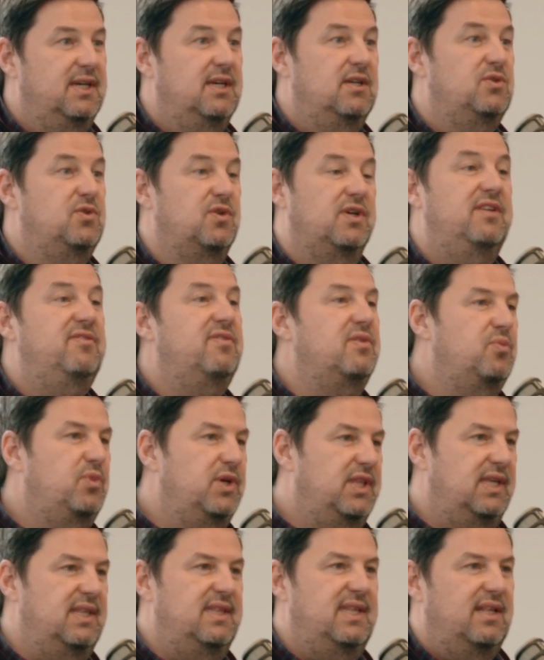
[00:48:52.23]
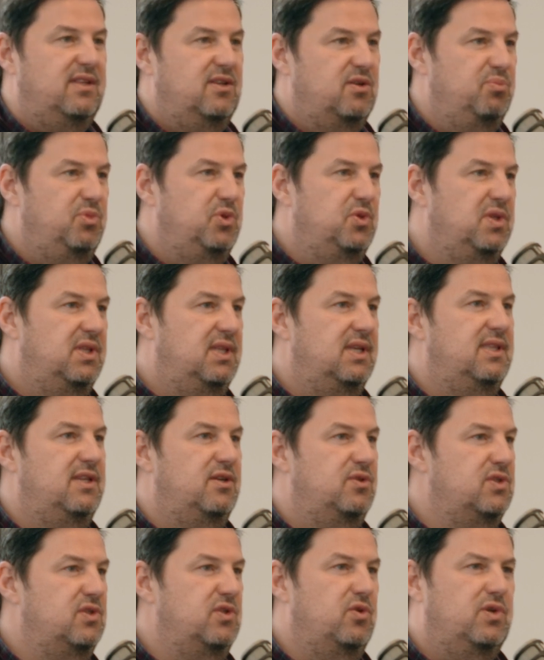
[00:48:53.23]
So even within that community,
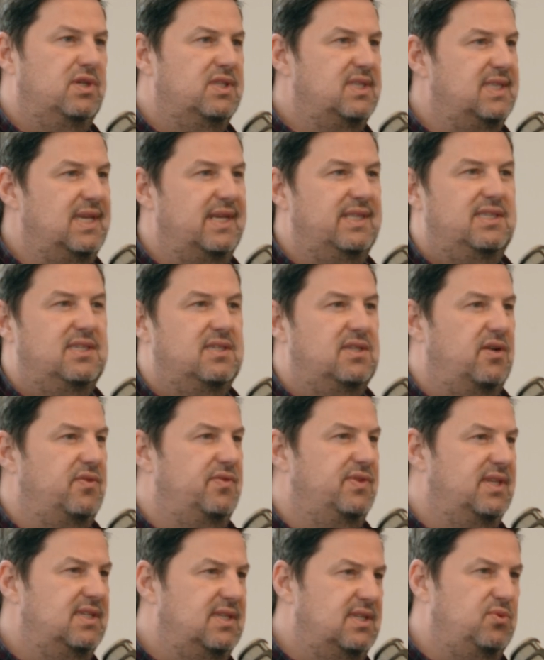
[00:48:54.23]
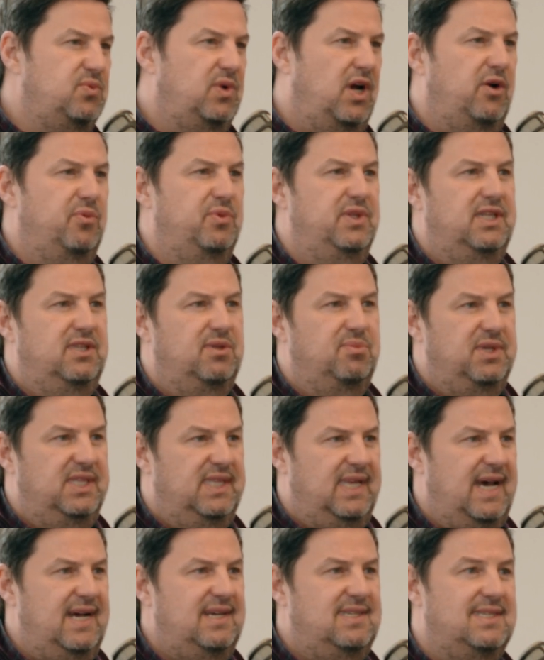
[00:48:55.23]
there is no consensus on this is how we need to be
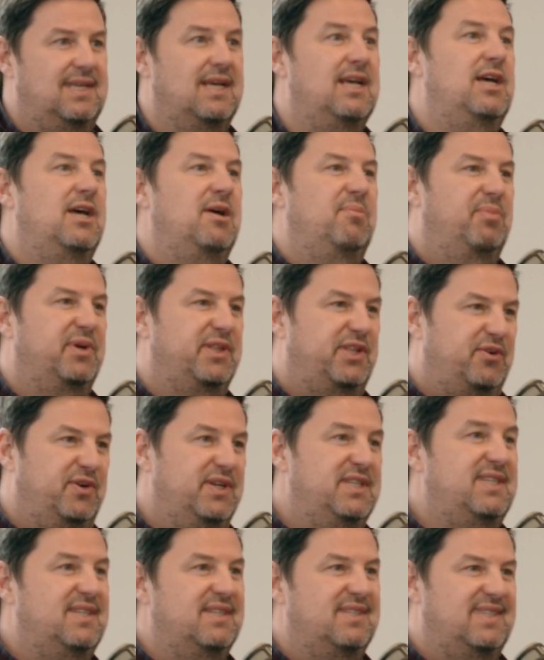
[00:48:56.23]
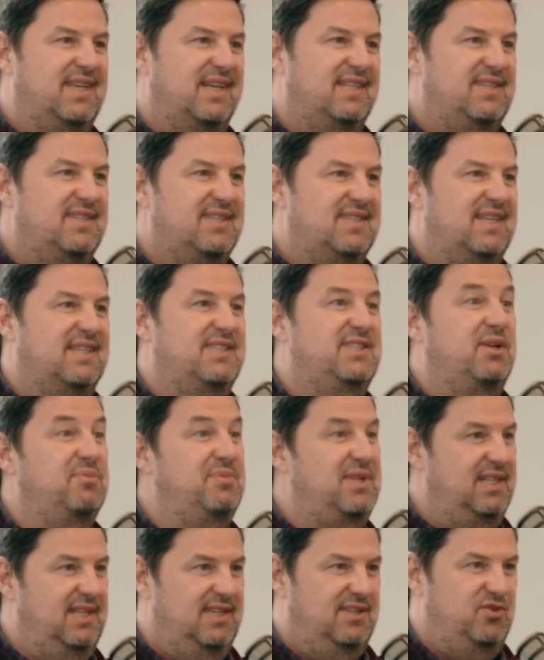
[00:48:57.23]
taxed, but there is consensus that
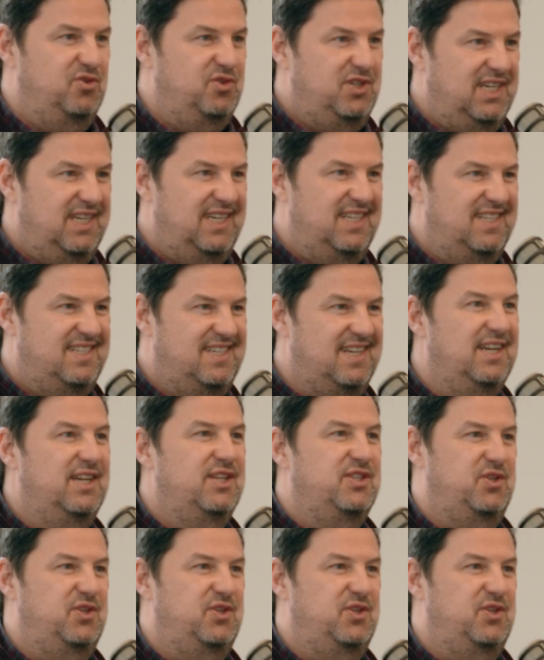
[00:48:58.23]
something needs to change.